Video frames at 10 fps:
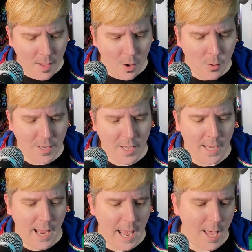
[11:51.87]

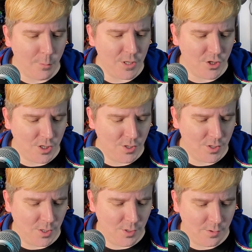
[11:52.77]
Okay, how is she
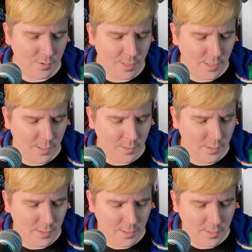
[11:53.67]
secured in
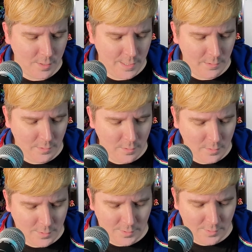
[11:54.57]
here? It
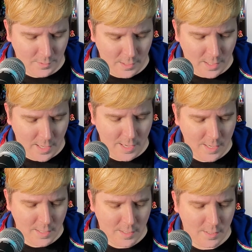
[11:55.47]
looks
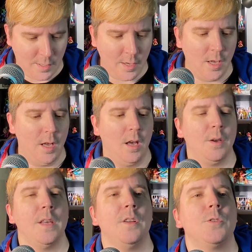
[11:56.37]
like,
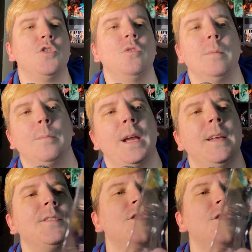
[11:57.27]
okay, there are 2 rubber bands.